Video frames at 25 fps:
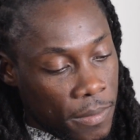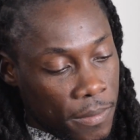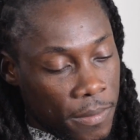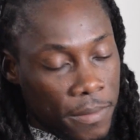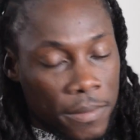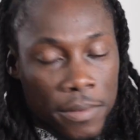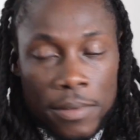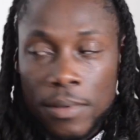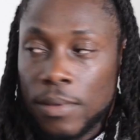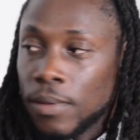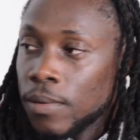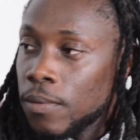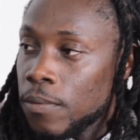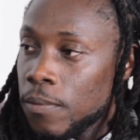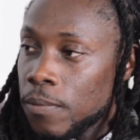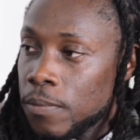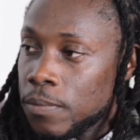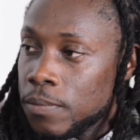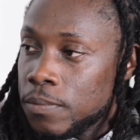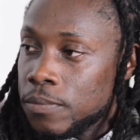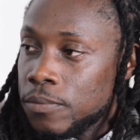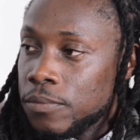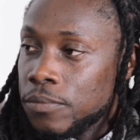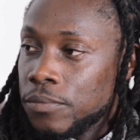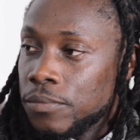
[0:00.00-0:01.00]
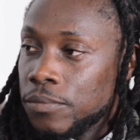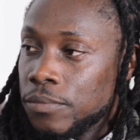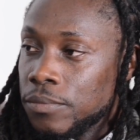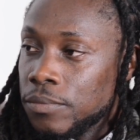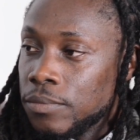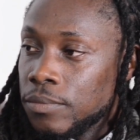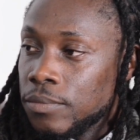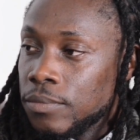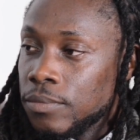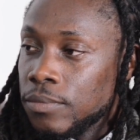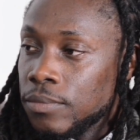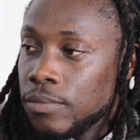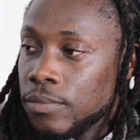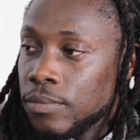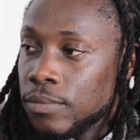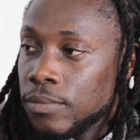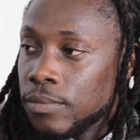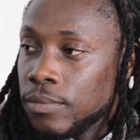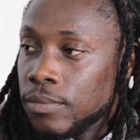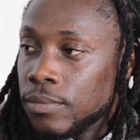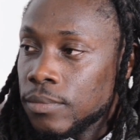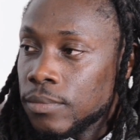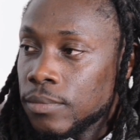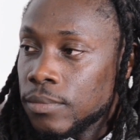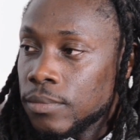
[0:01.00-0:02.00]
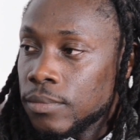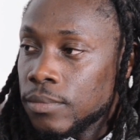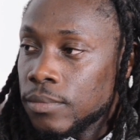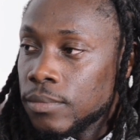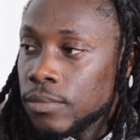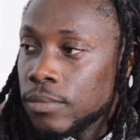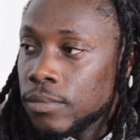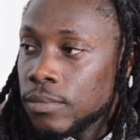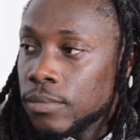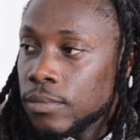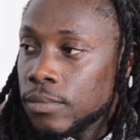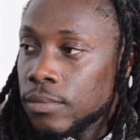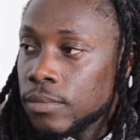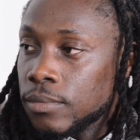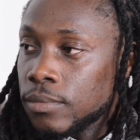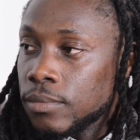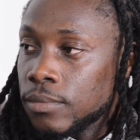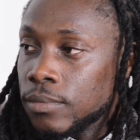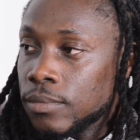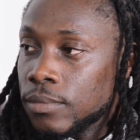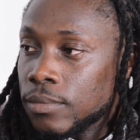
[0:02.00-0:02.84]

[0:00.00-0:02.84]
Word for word: Can you tell us um, actually